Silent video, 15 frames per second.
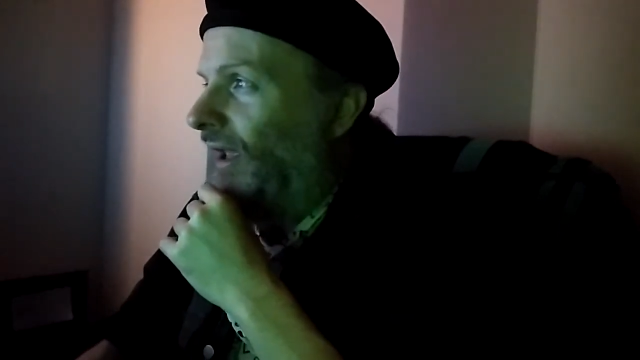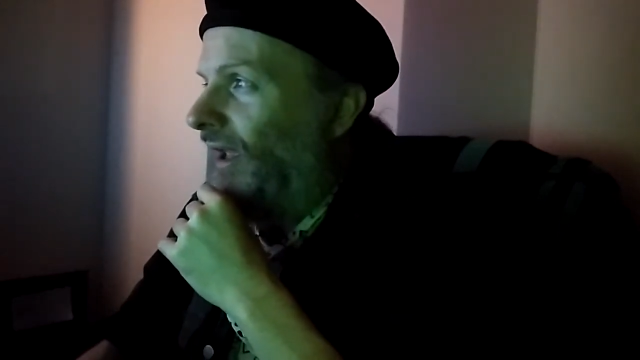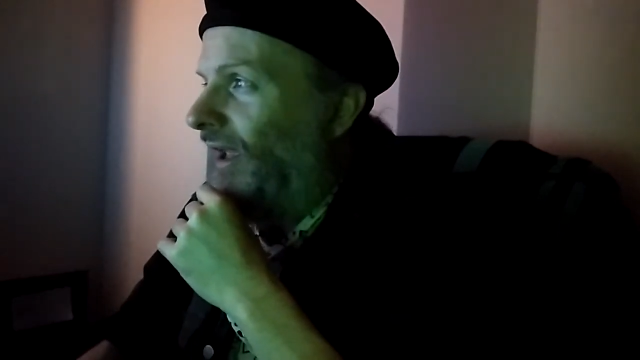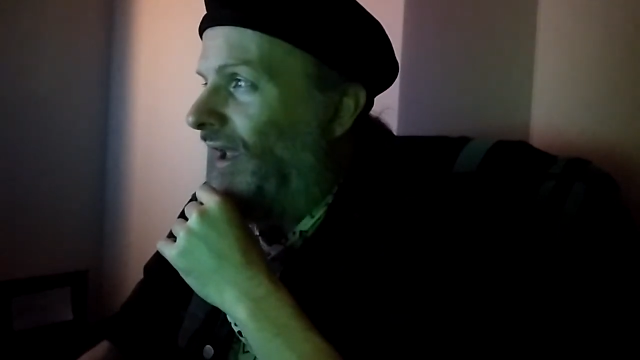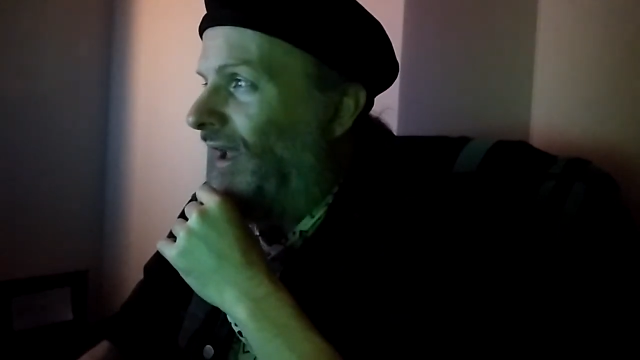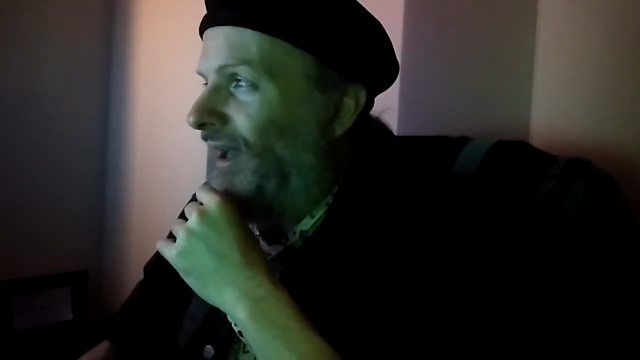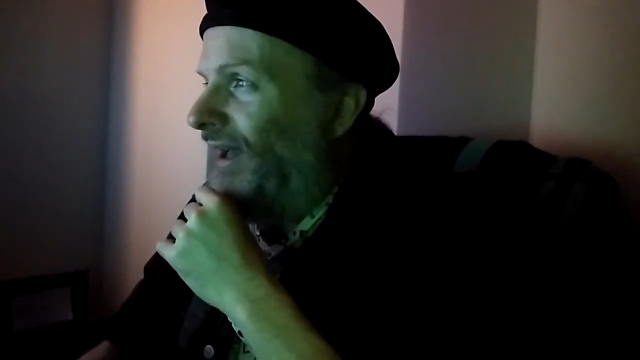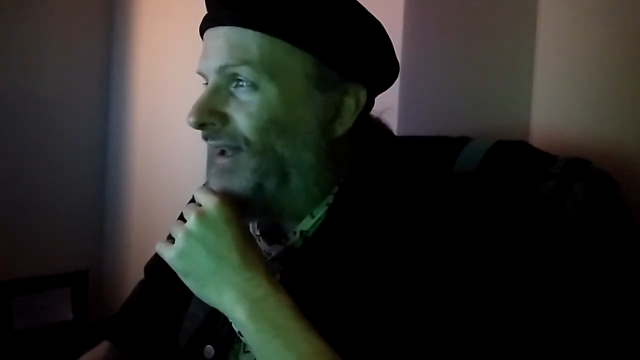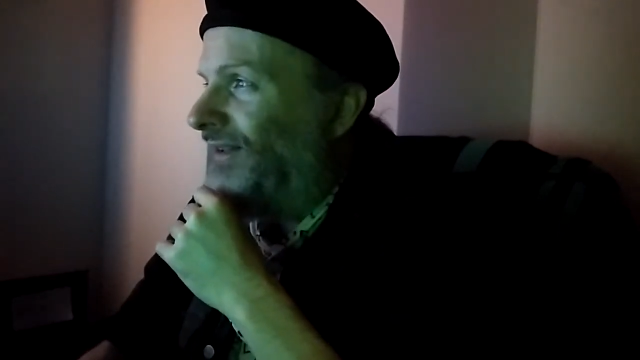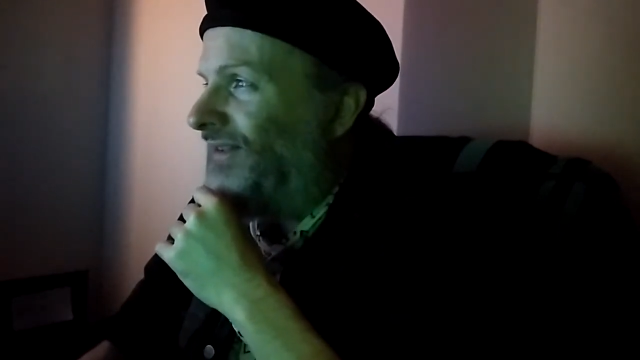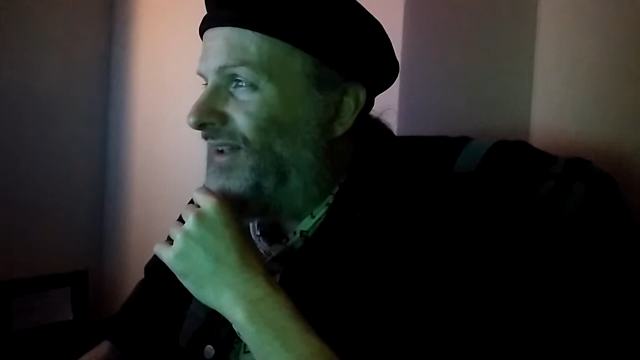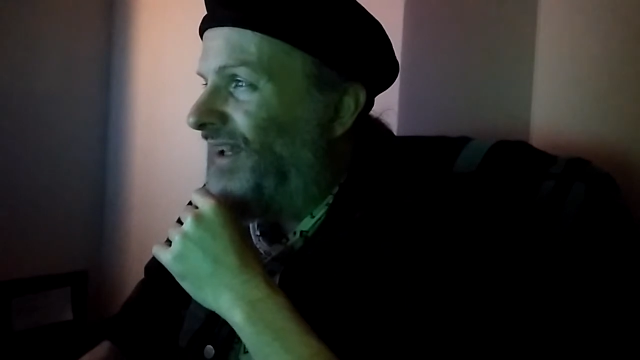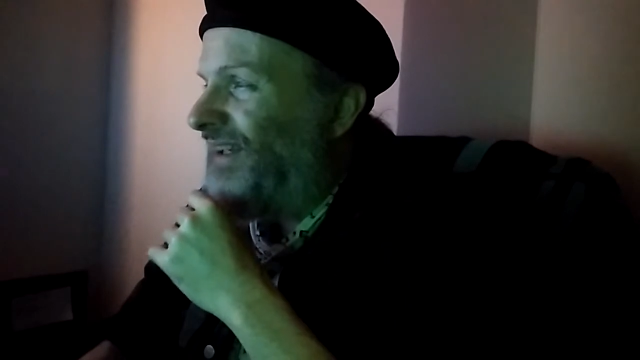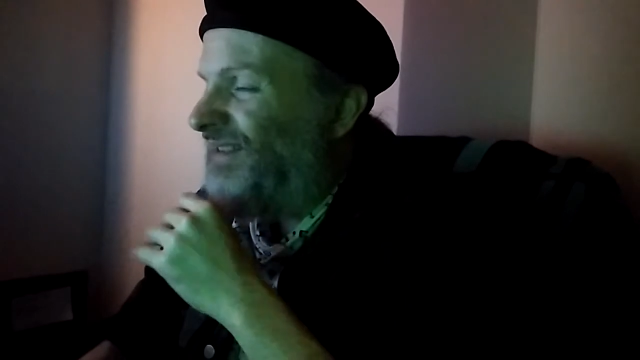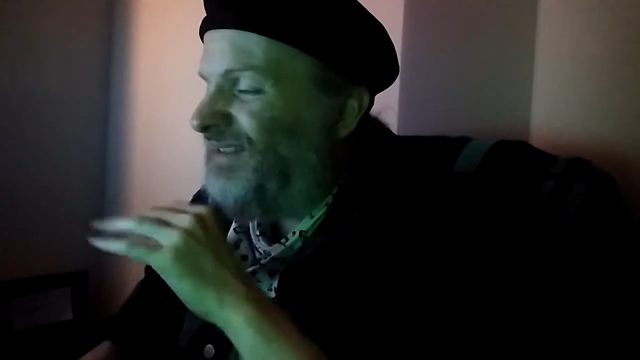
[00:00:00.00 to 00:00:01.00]

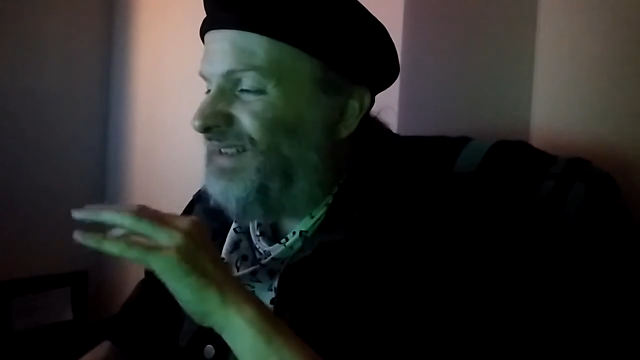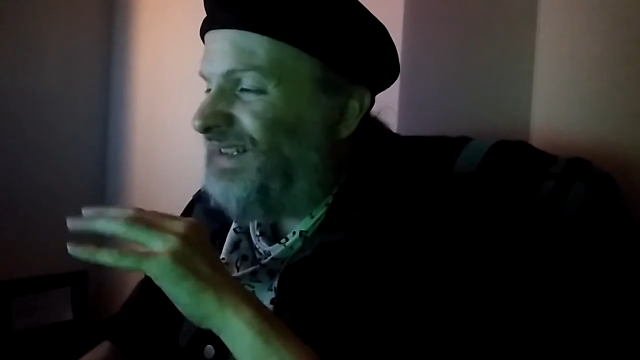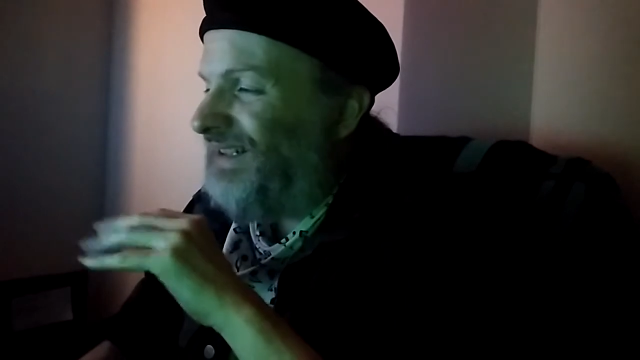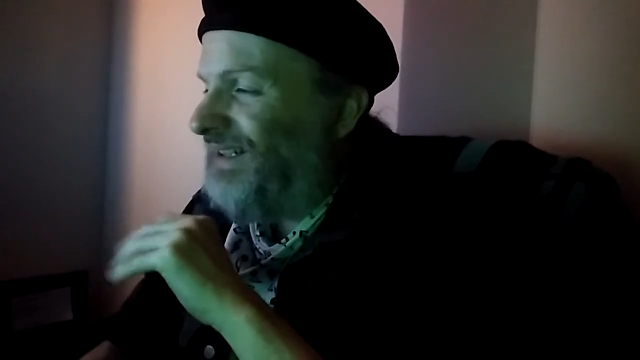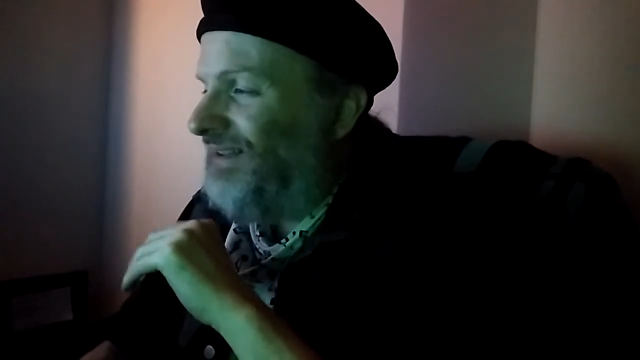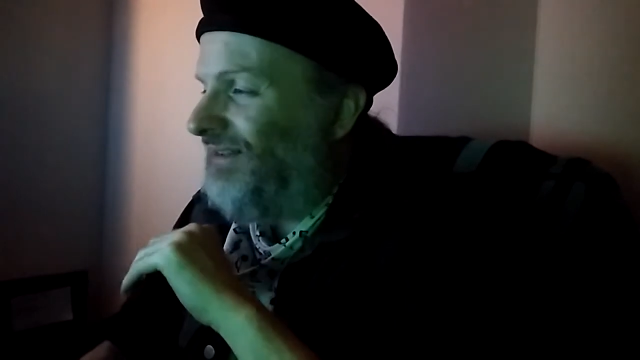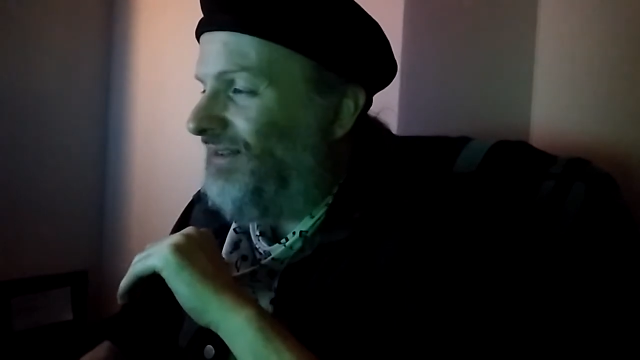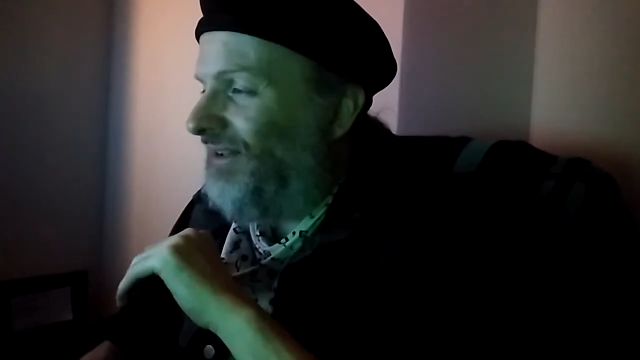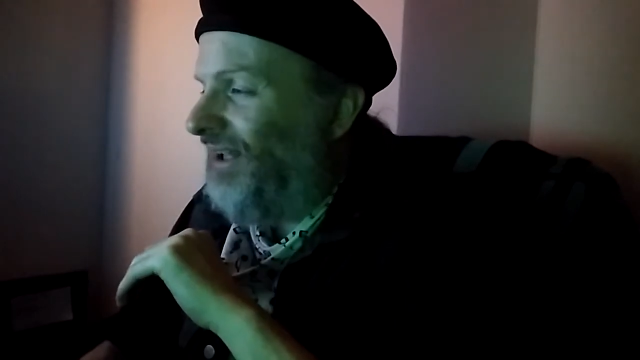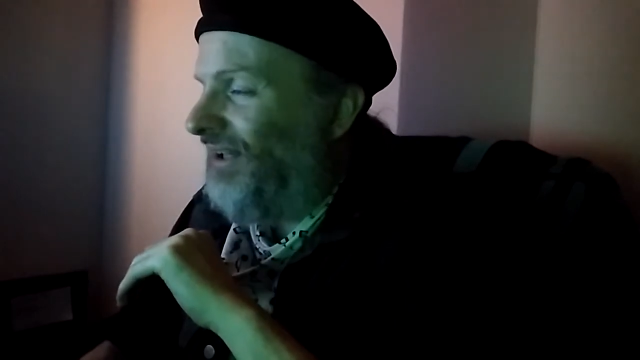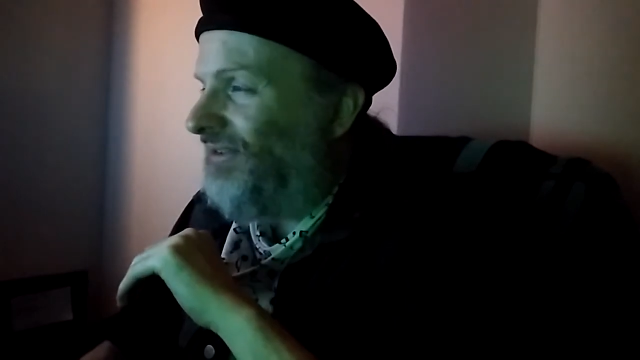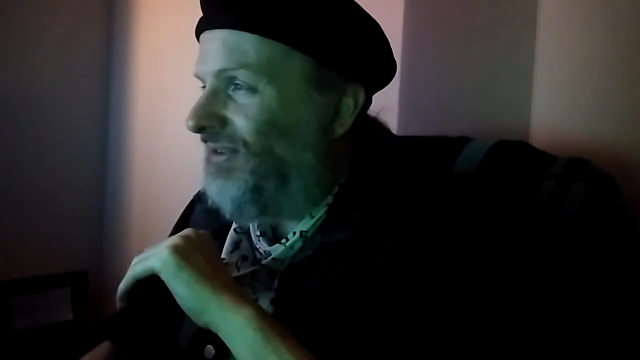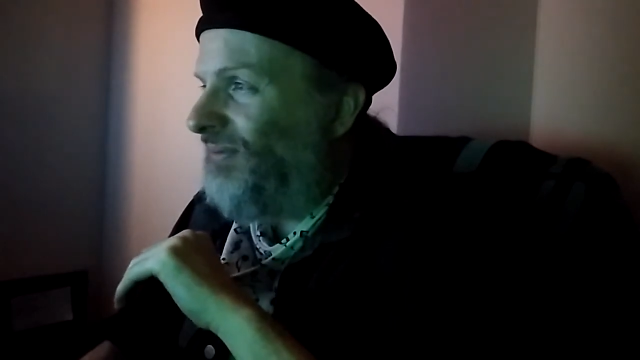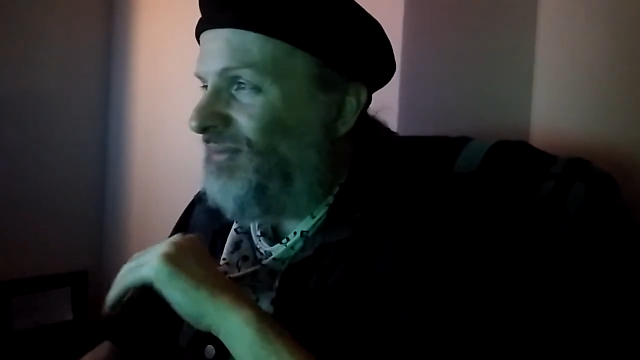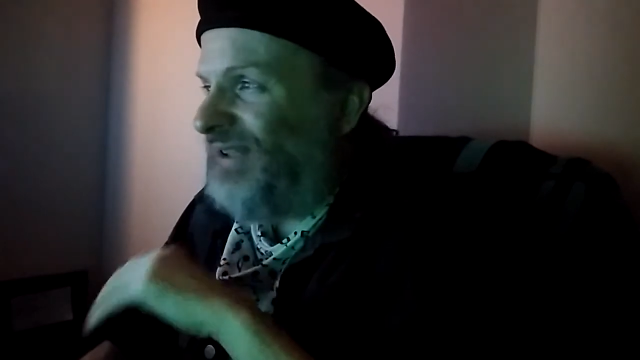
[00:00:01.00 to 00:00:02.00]
and it
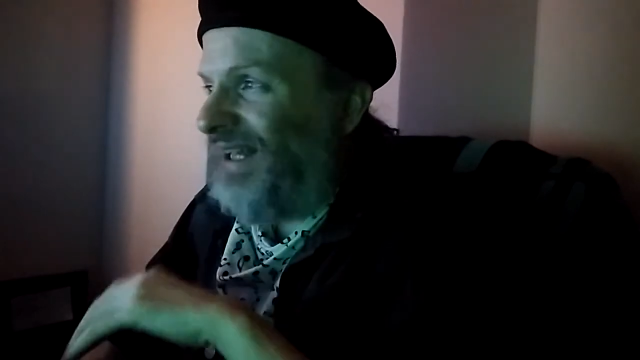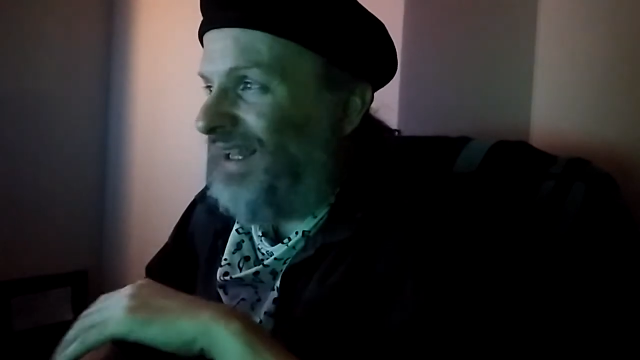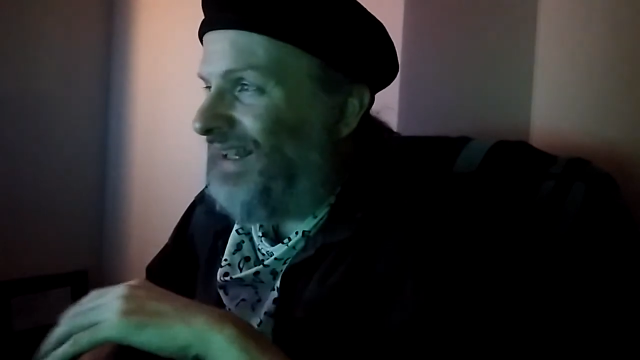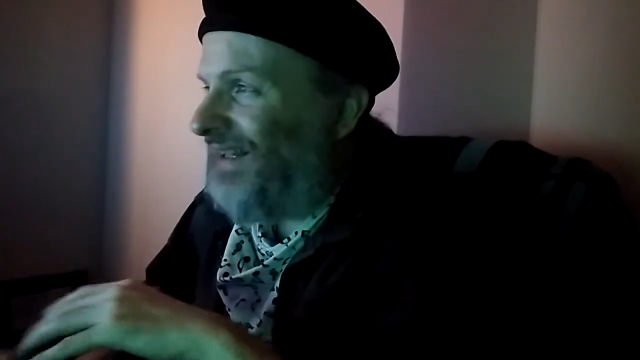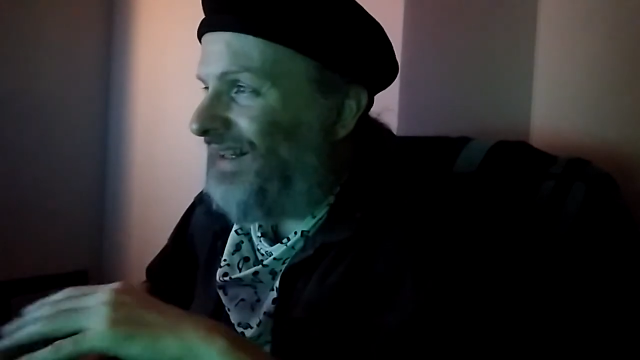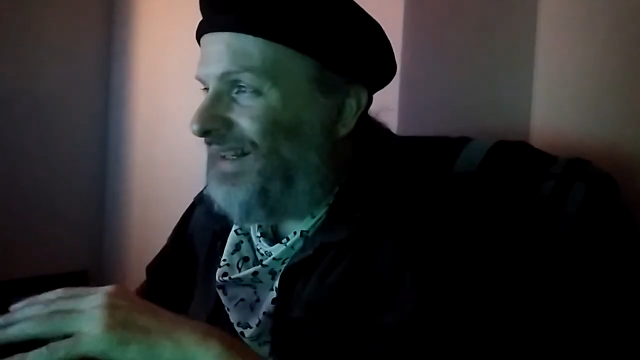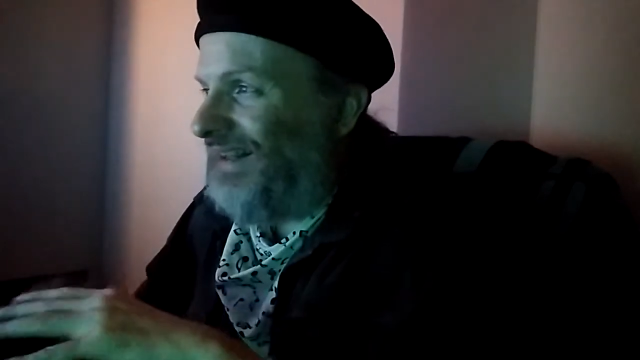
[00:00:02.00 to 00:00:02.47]
seems like